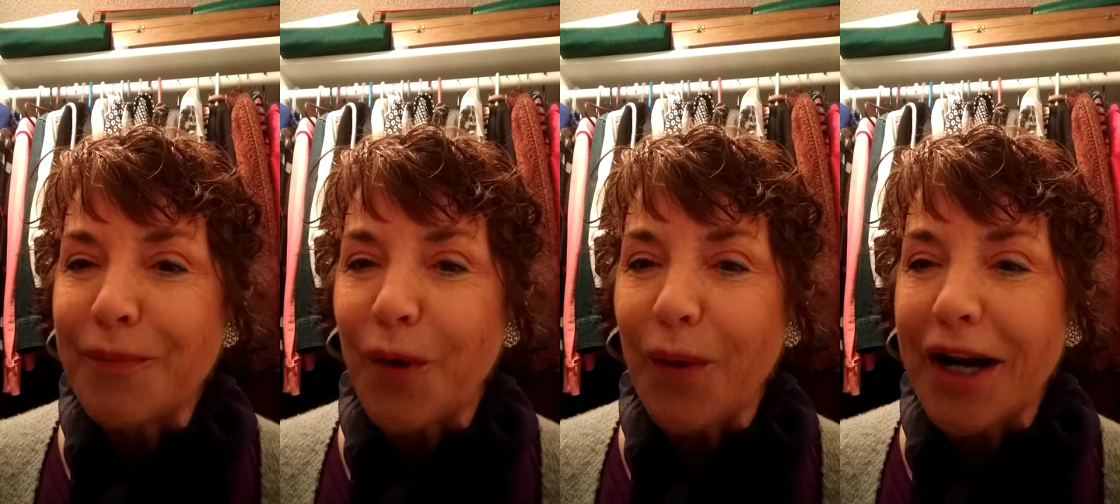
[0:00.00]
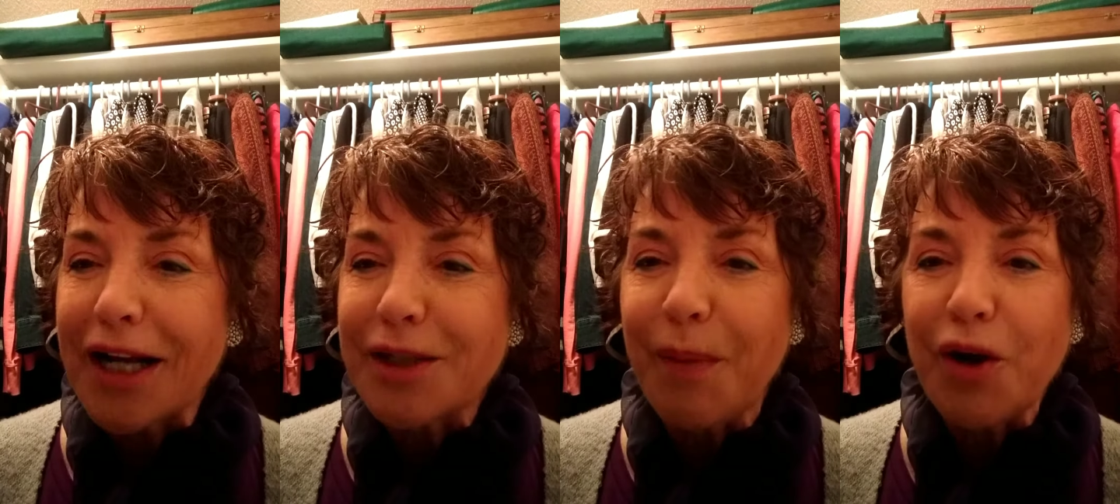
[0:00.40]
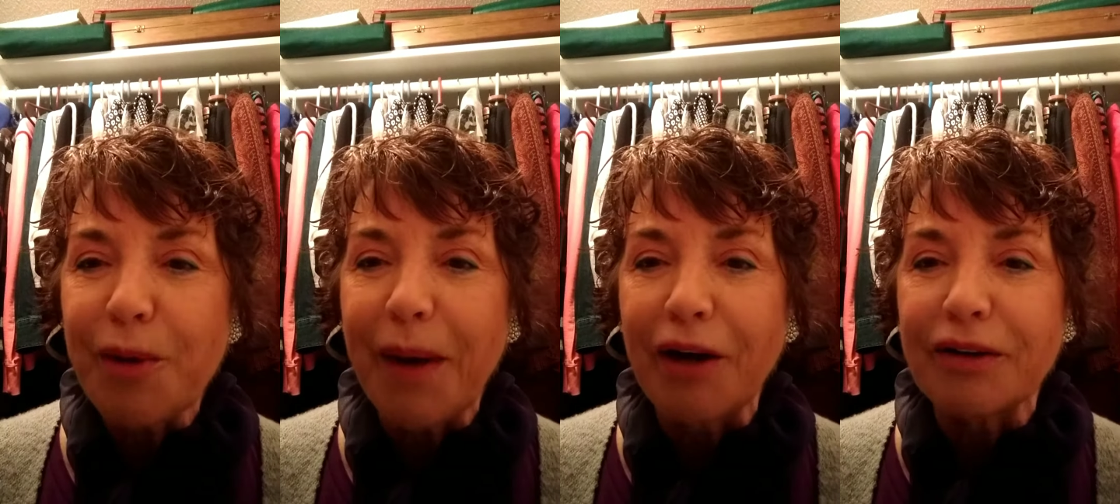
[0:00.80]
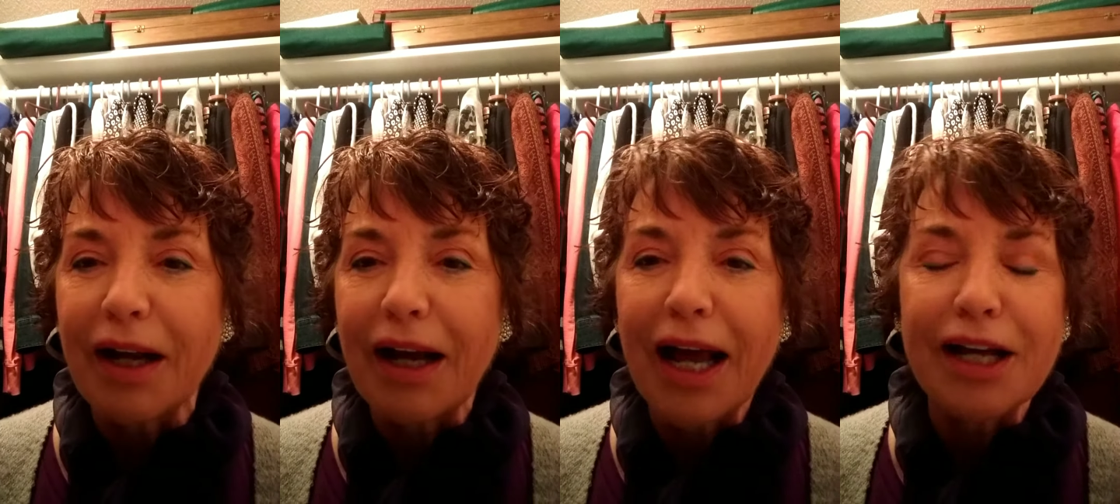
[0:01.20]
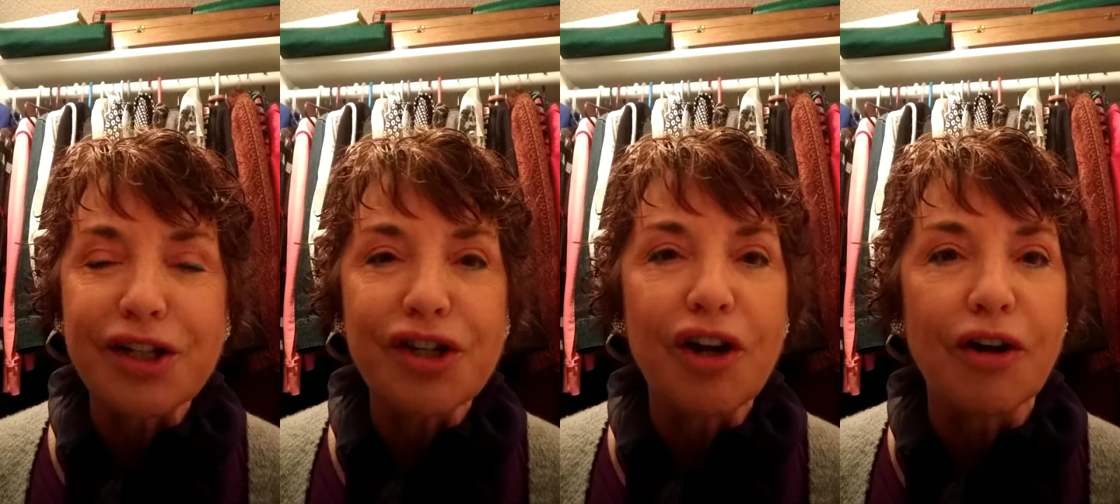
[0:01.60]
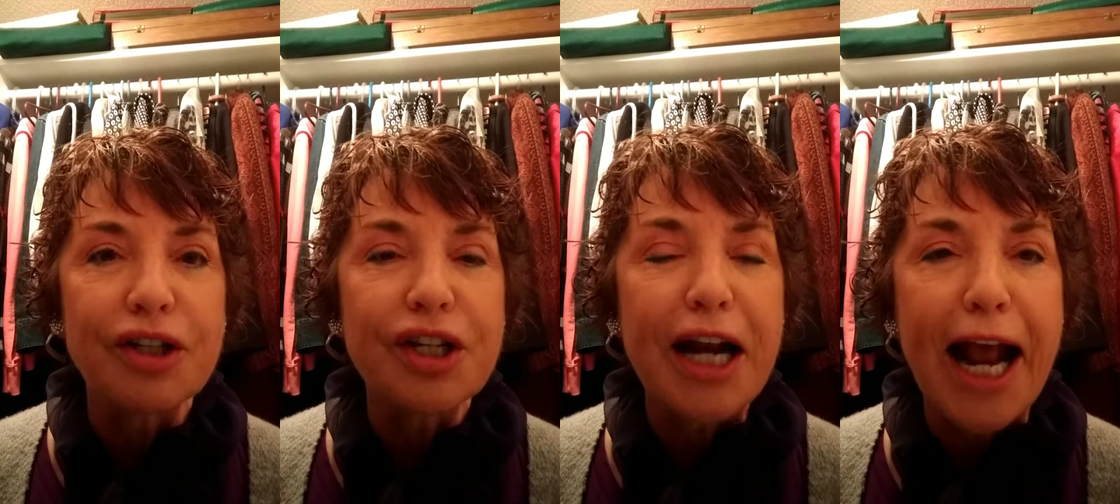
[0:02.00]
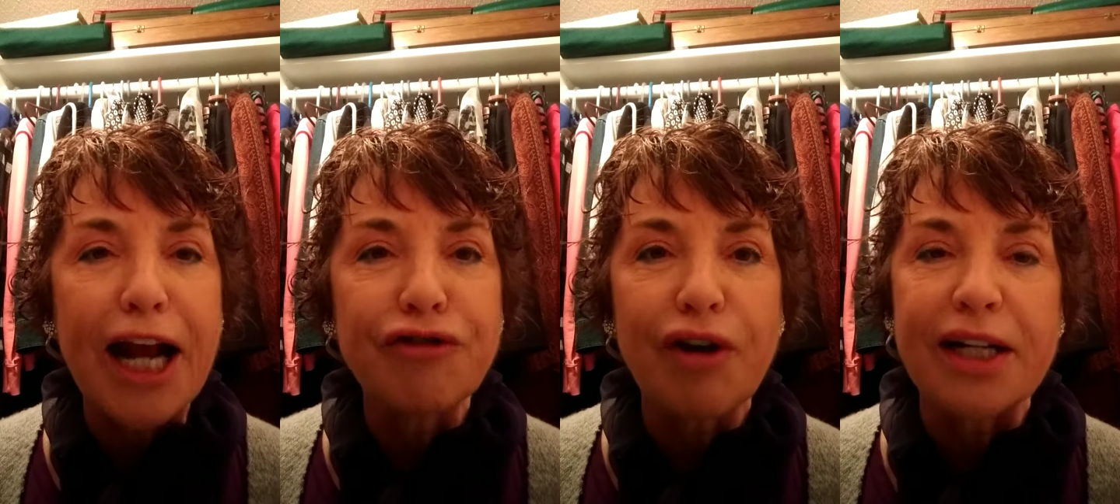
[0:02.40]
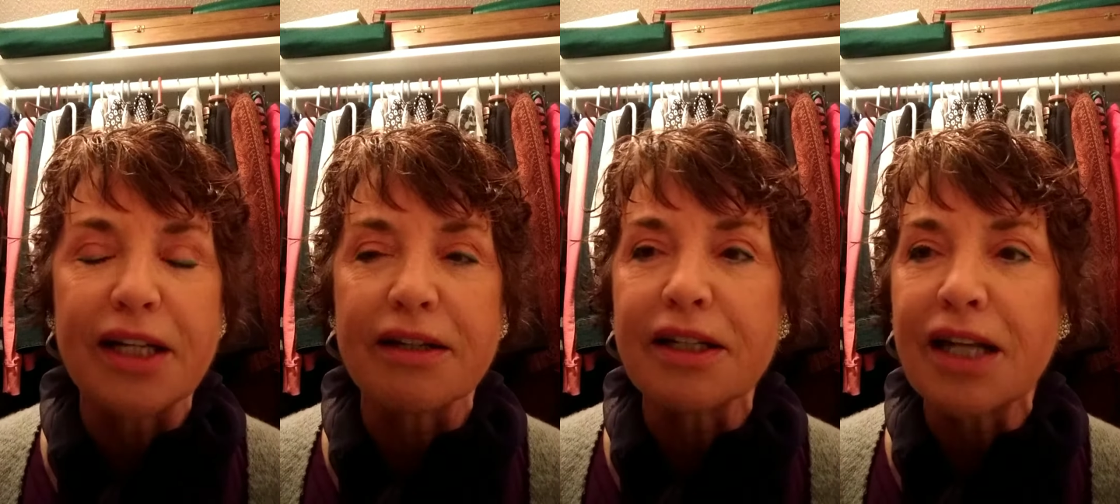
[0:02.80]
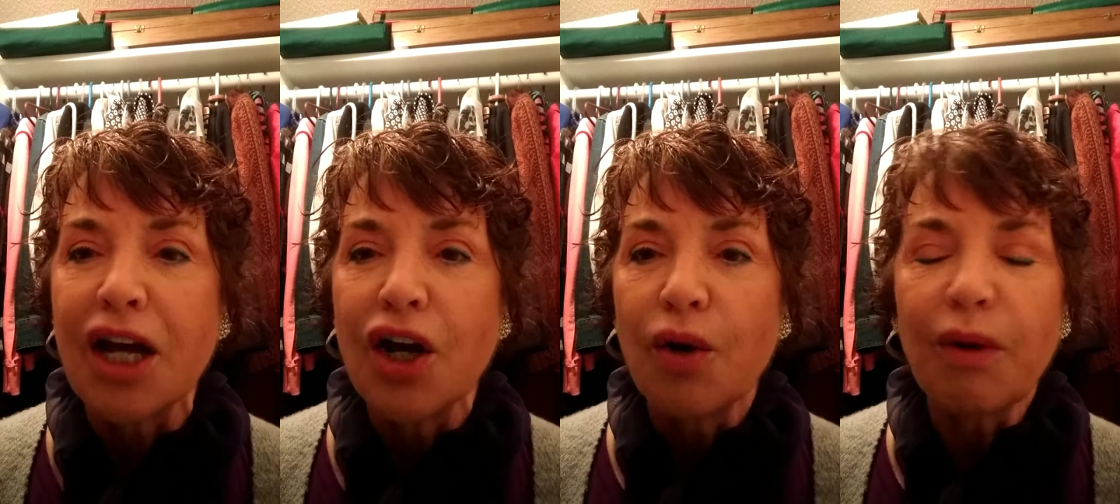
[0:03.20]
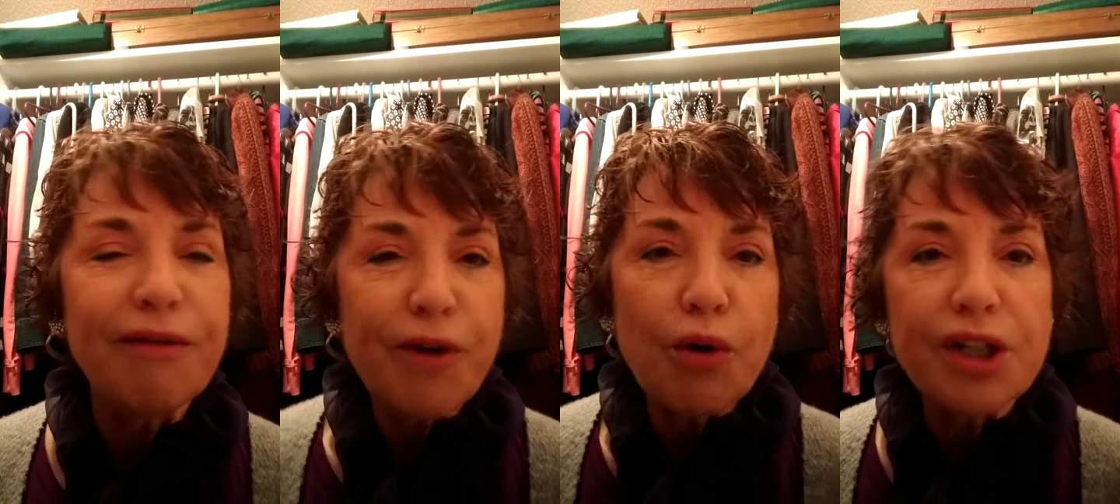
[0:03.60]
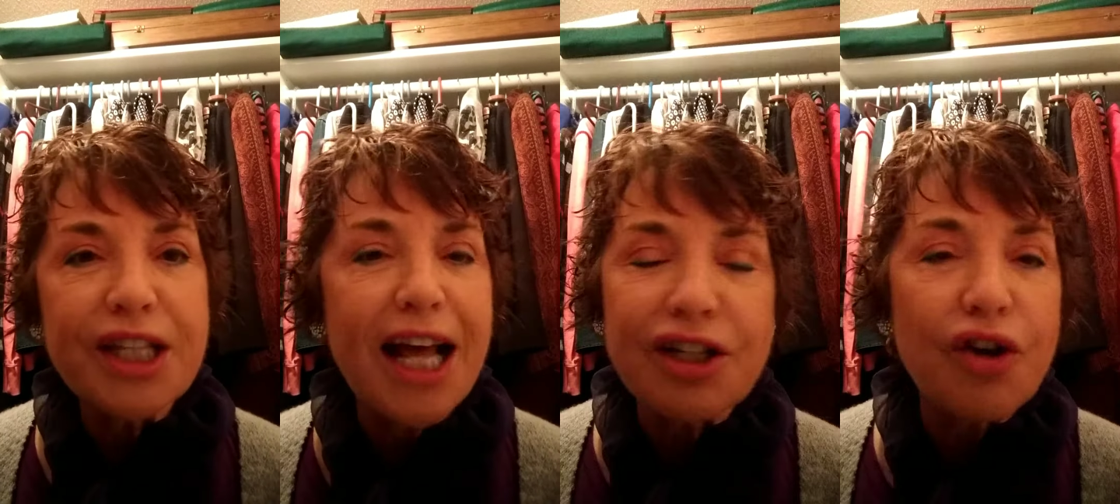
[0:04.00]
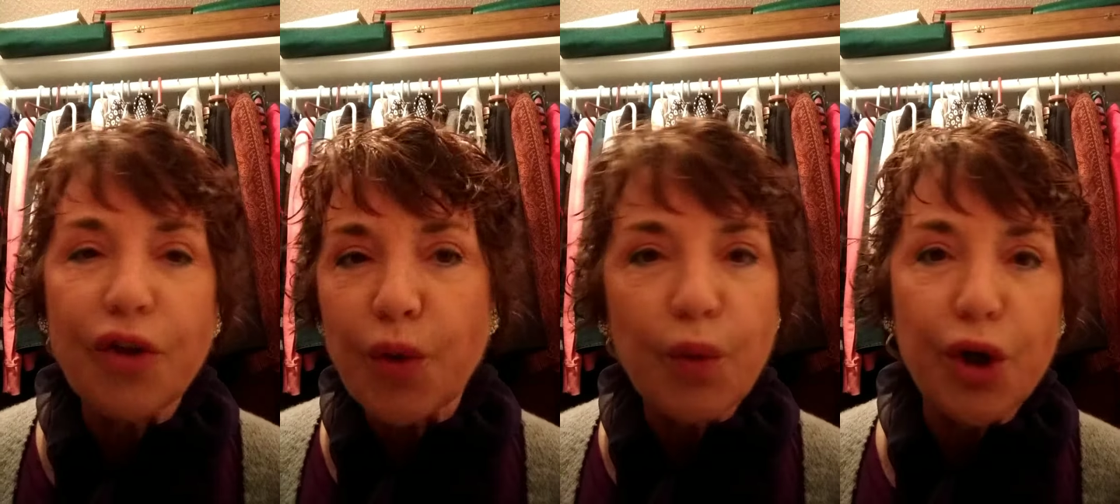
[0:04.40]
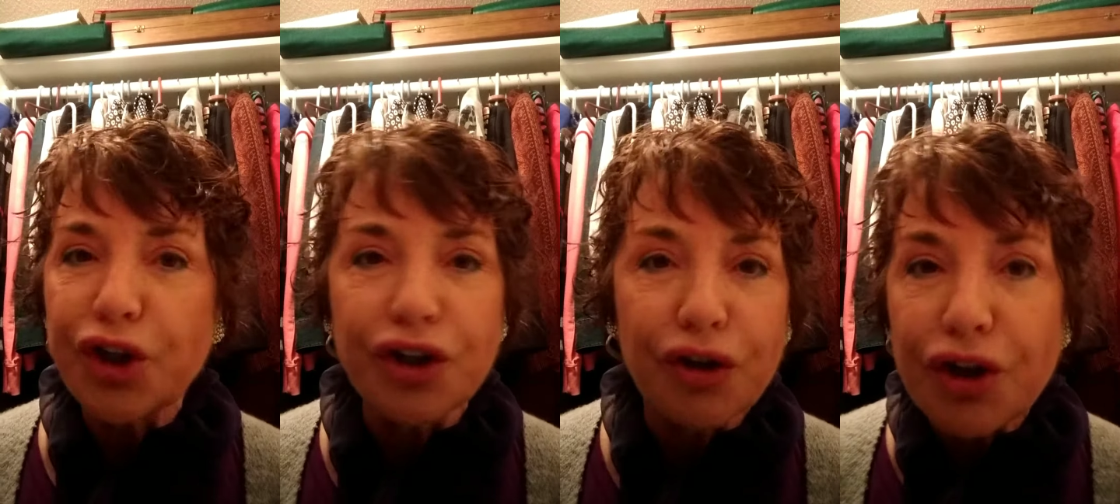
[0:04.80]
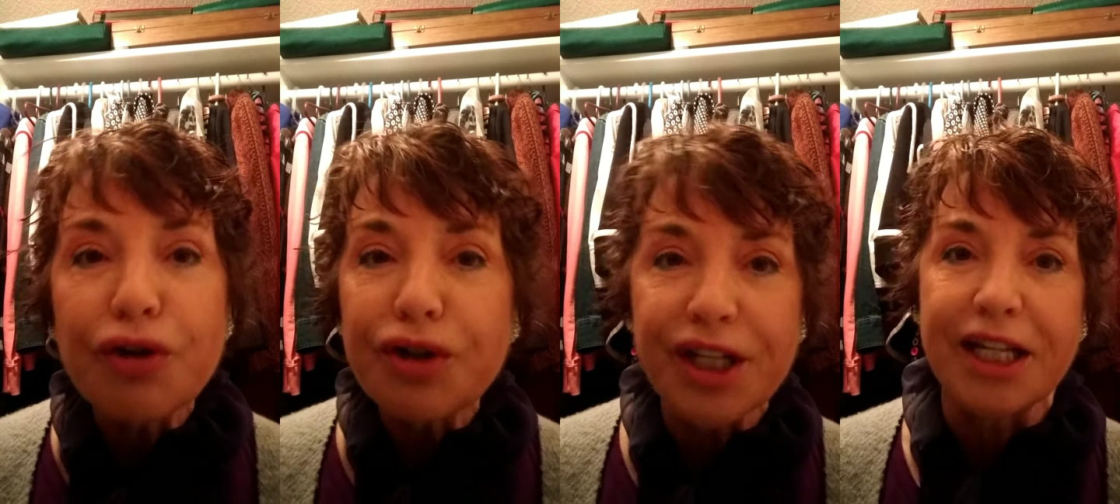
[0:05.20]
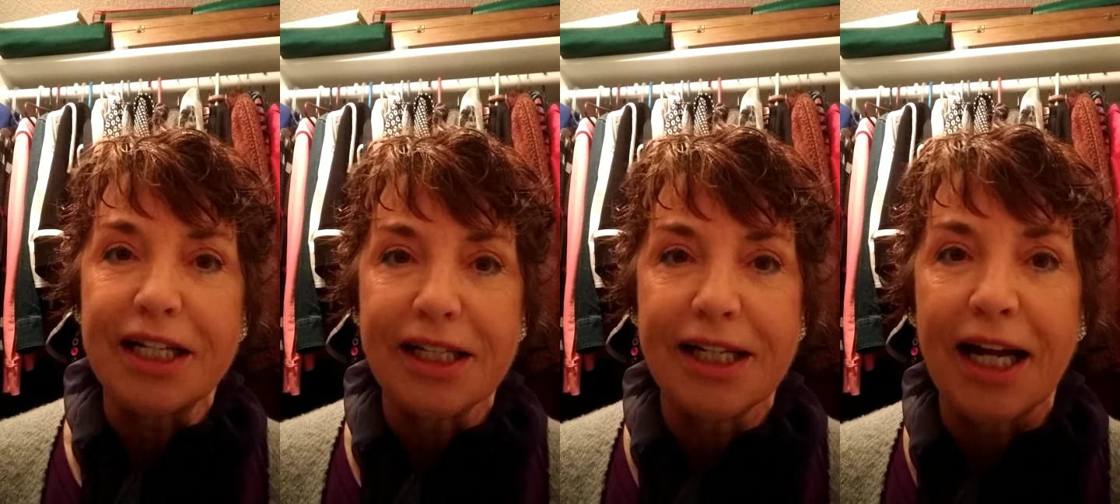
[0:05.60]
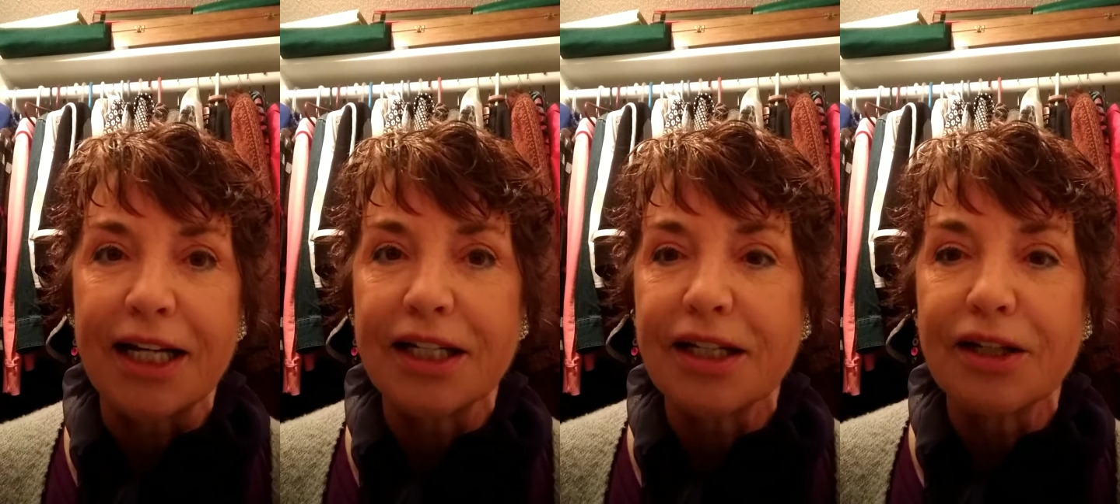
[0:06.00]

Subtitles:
when I spoke about hair salons and hairdressers, well, of course, that's not the word you use these days.